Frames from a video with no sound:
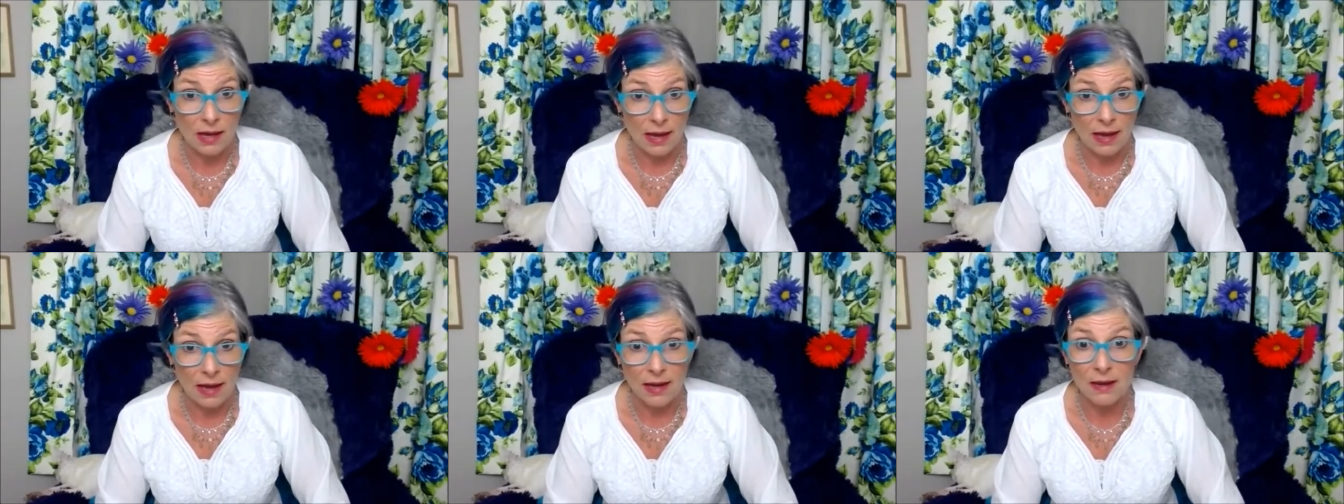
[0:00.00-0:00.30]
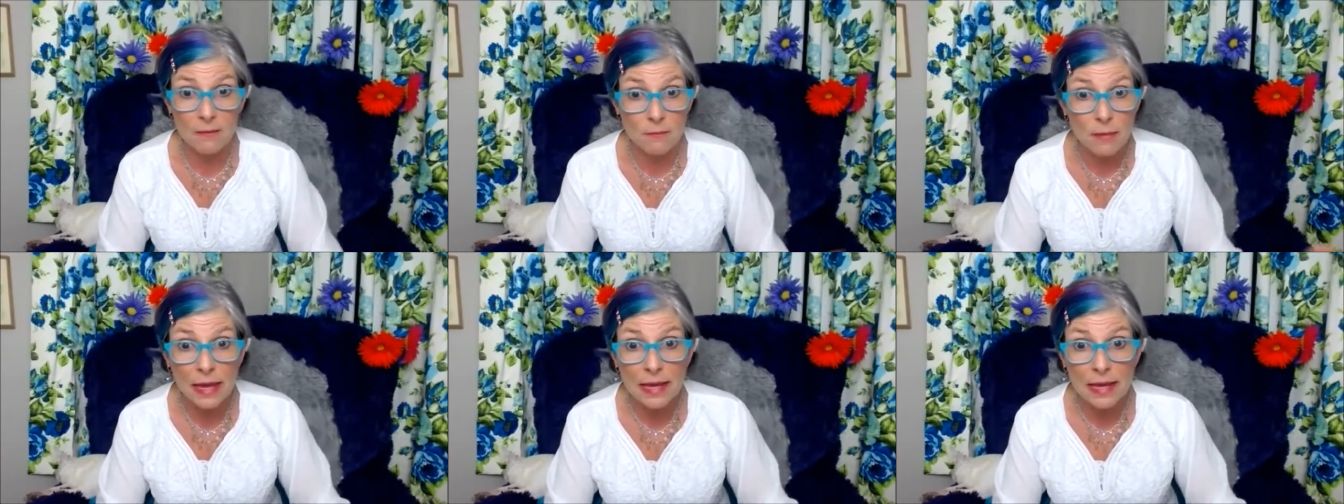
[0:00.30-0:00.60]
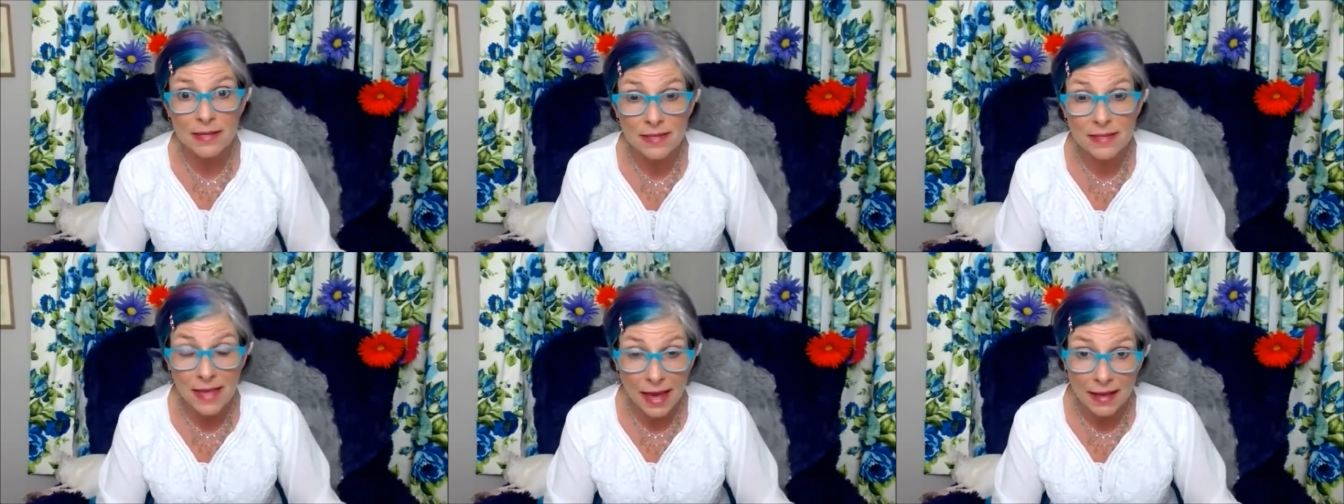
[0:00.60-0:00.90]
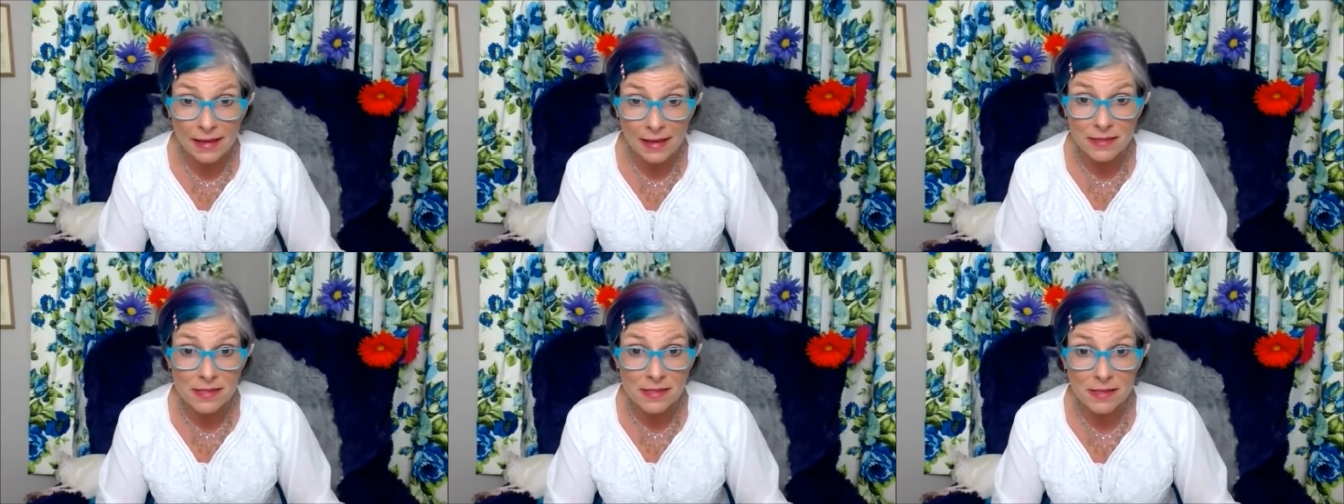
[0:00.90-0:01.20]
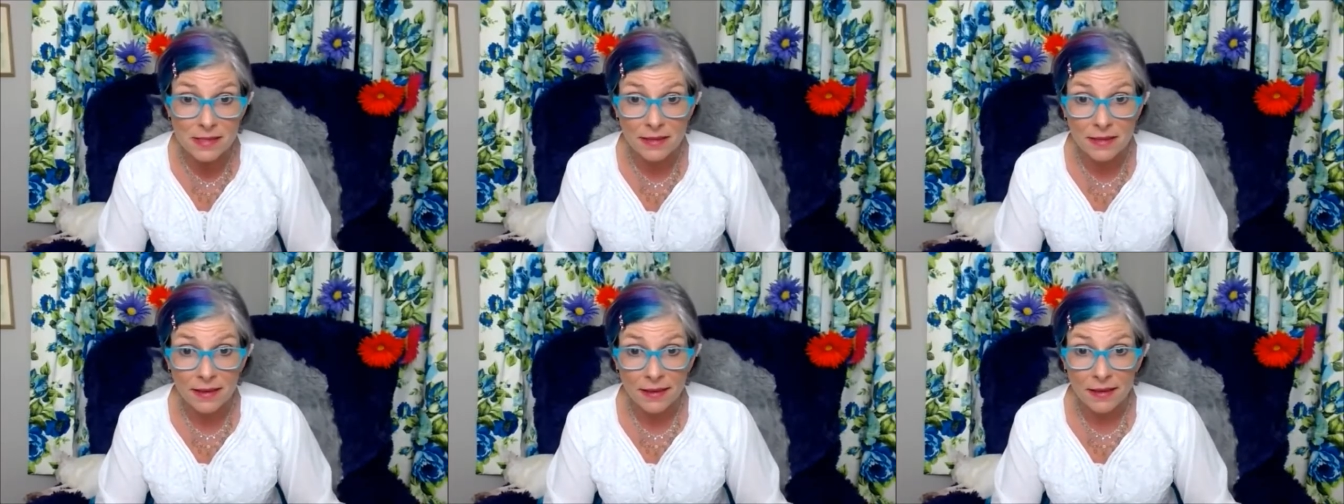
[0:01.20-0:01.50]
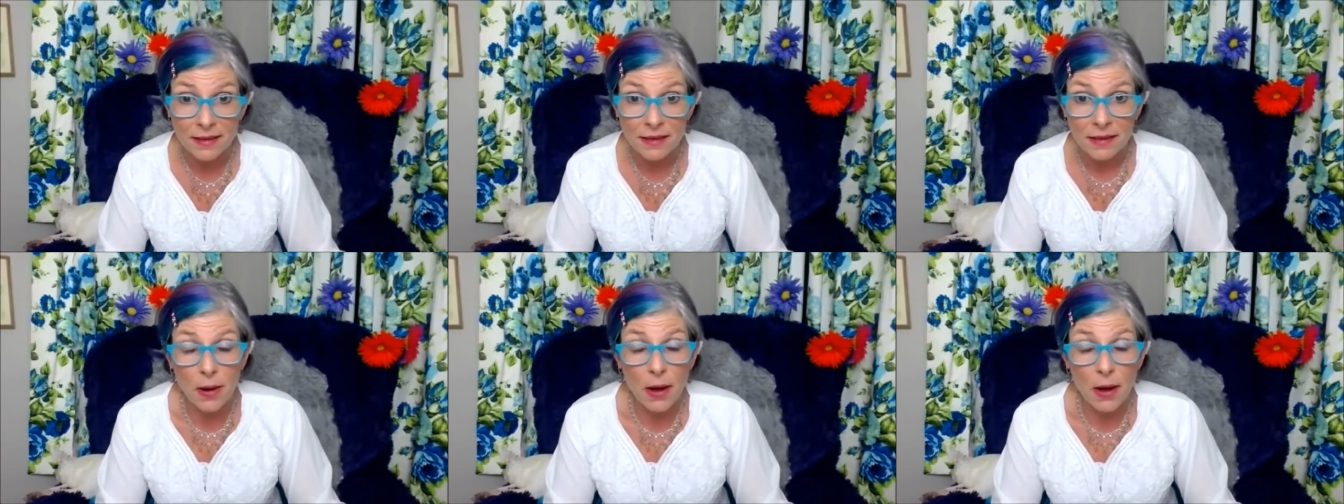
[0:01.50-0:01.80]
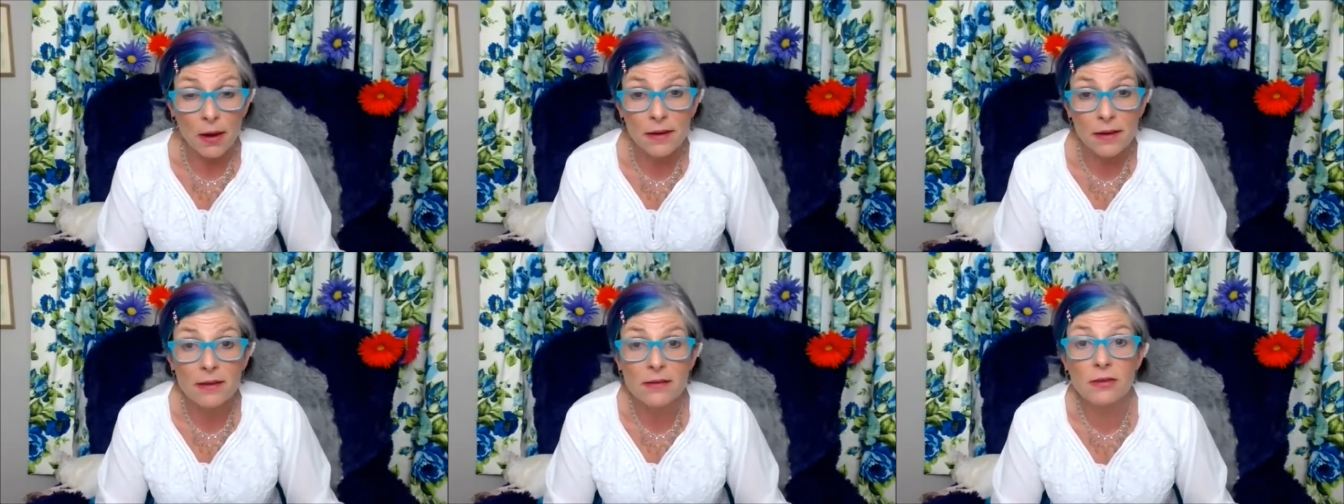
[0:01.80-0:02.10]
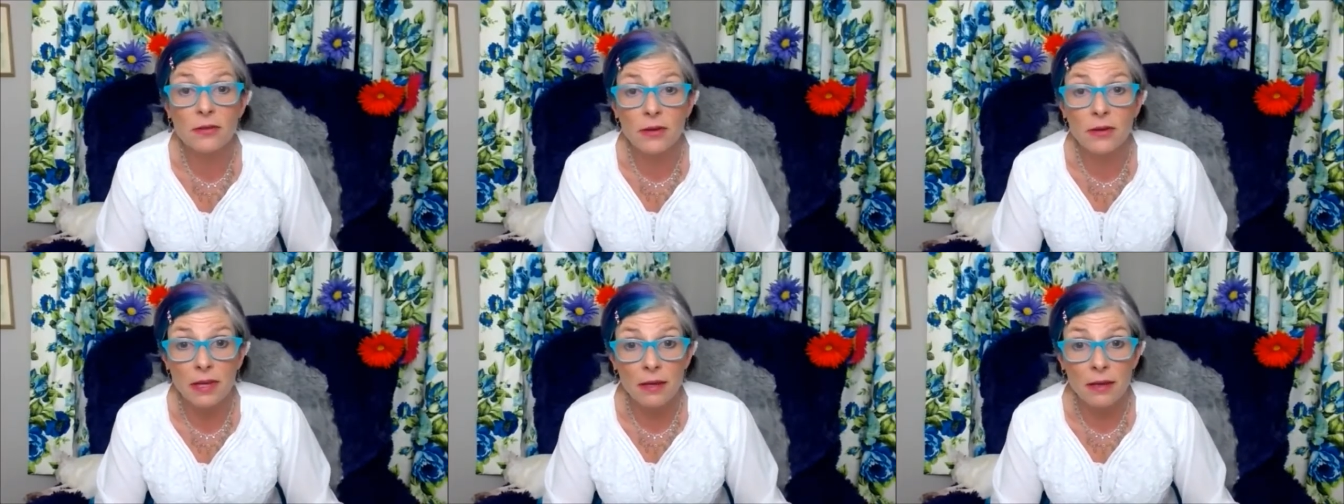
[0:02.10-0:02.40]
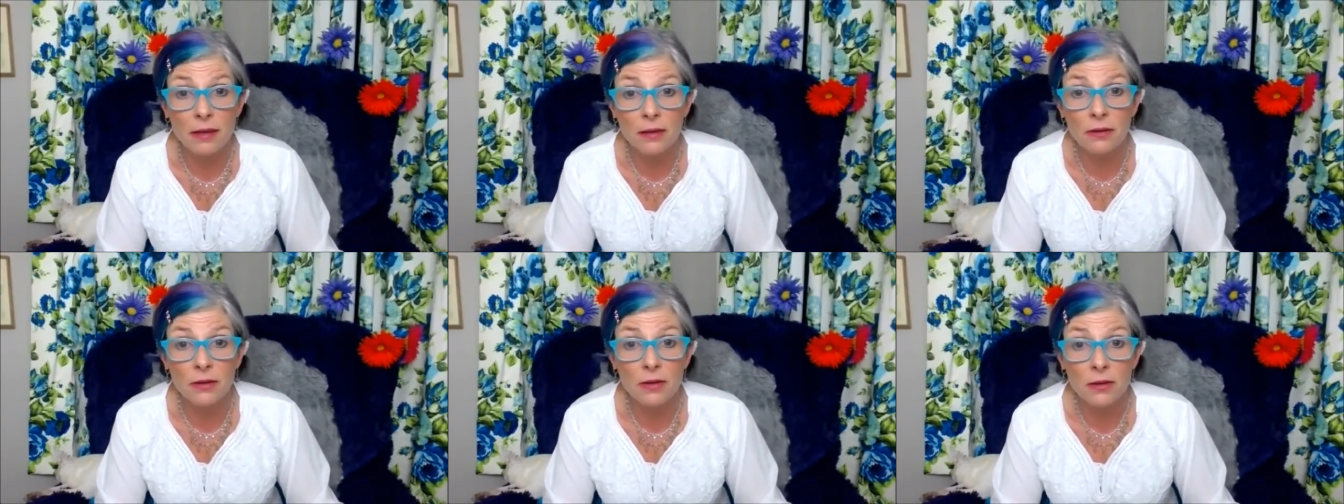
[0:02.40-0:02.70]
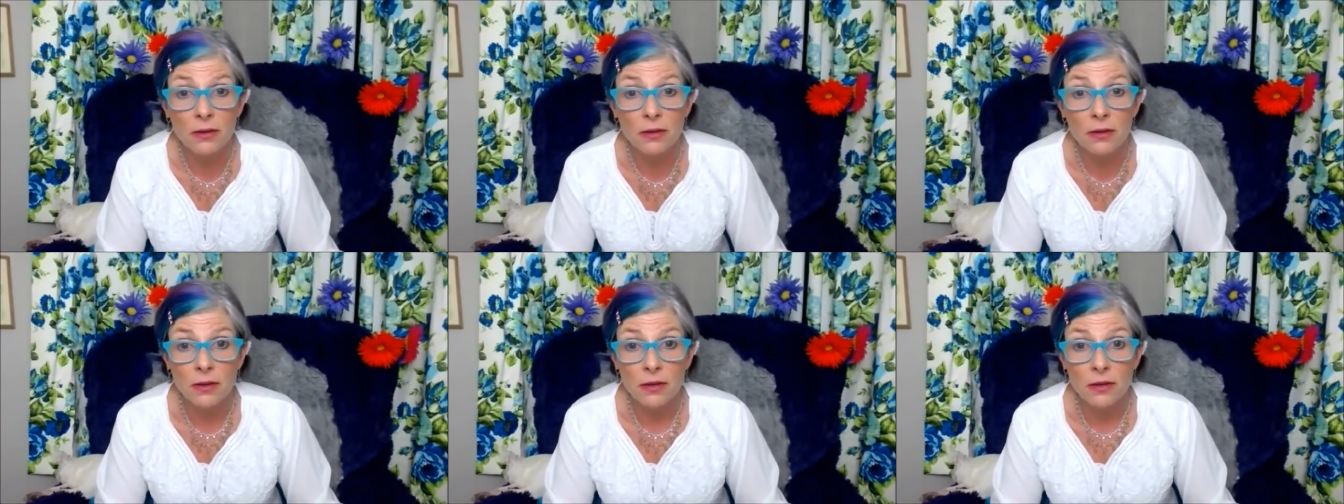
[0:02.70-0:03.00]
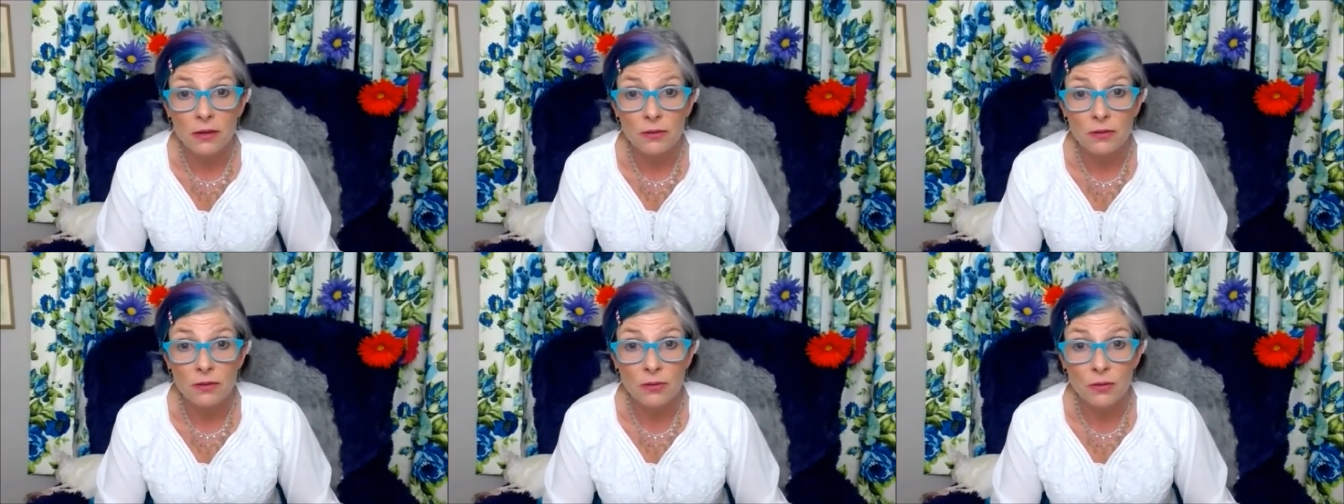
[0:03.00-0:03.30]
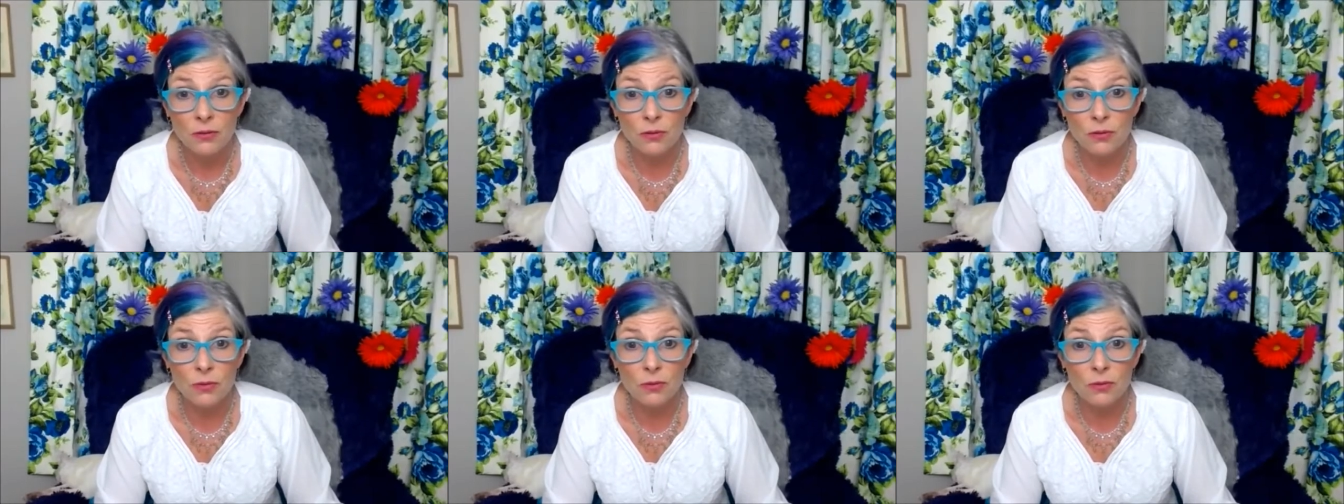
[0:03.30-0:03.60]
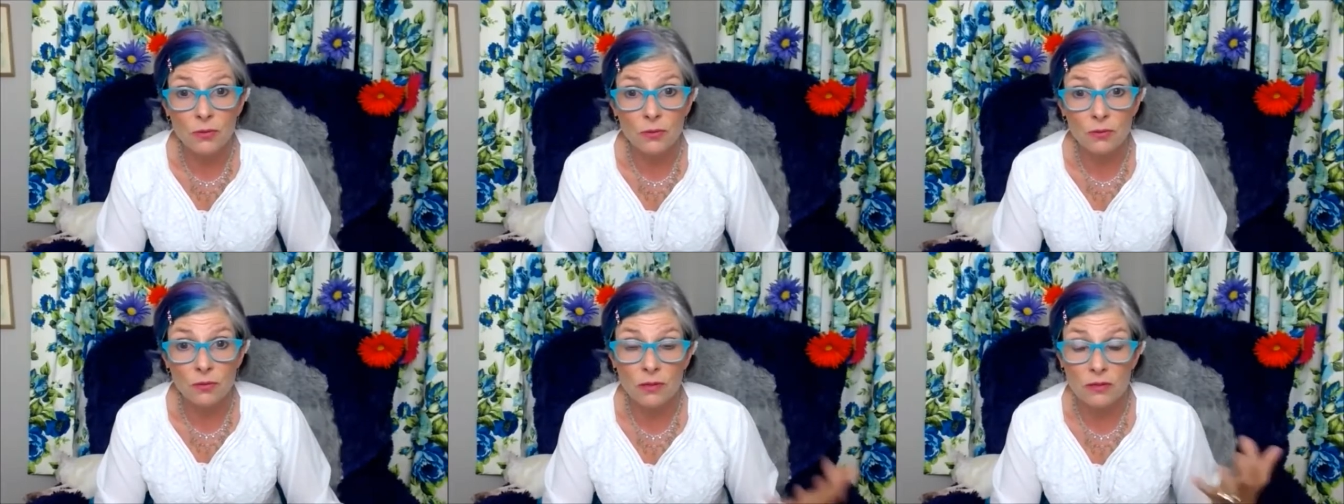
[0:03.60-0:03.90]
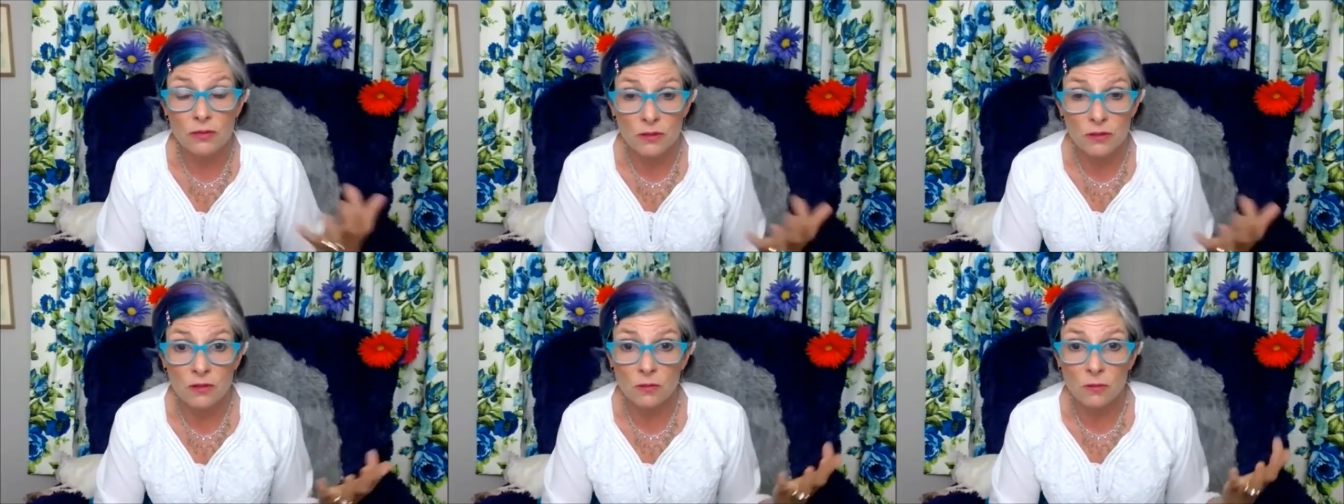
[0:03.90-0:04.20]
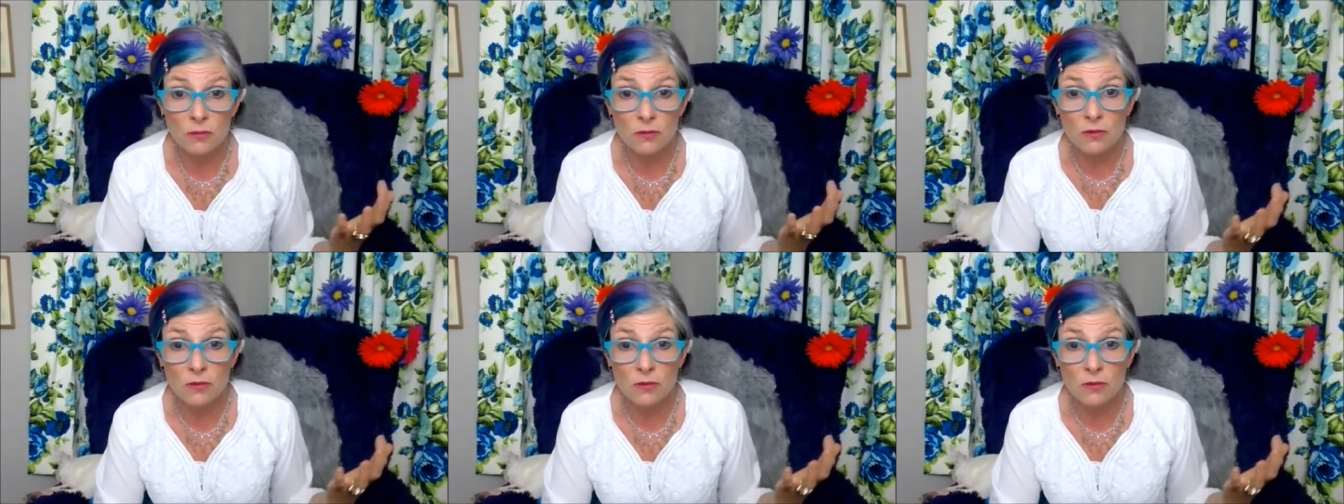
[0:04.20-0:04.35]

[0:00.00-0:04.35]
and it makes sense bodies are here to it's,